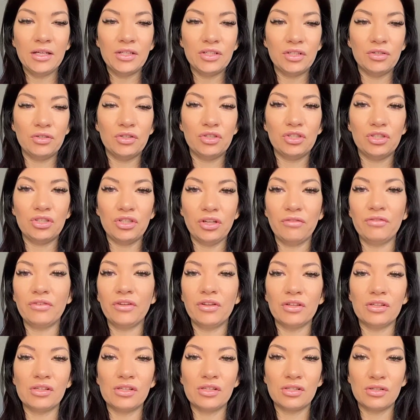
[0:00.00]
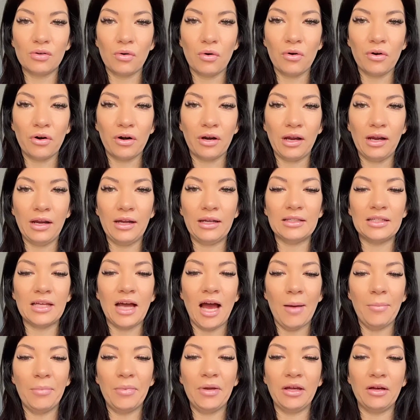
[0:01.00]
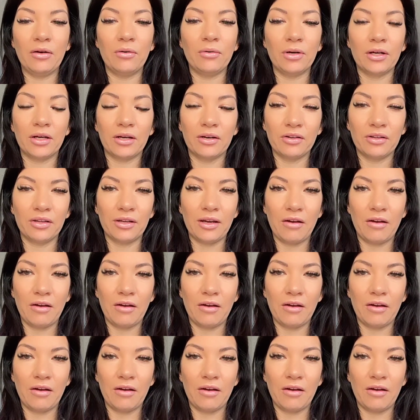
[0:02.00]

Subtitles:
to shift the story is happening quicker